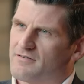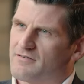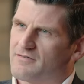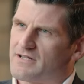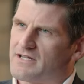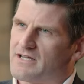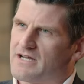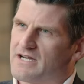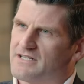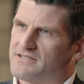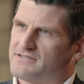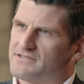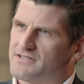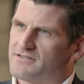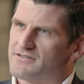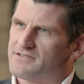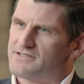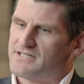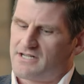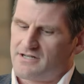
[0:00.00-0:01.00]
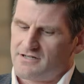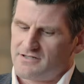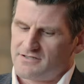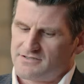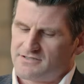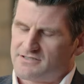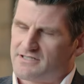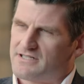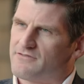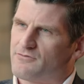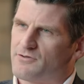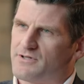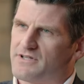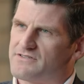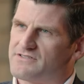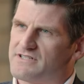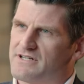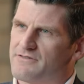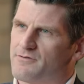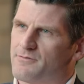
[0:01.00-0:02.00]
The guys that are terrorists and everyone
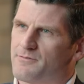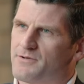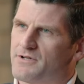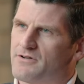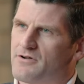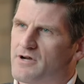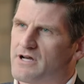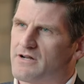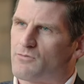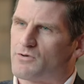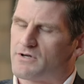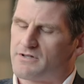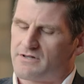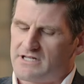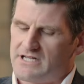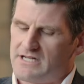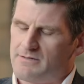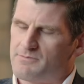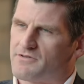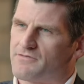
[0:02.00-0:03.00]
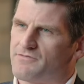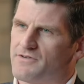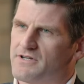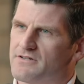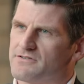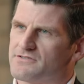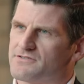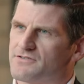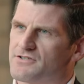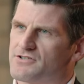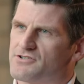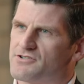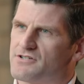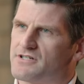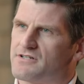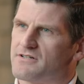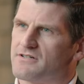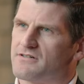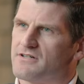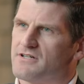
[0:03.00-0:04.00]
that's never been know how to work, they keep their fingers on the
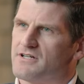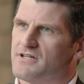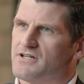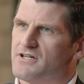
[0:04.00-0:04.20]
trigger.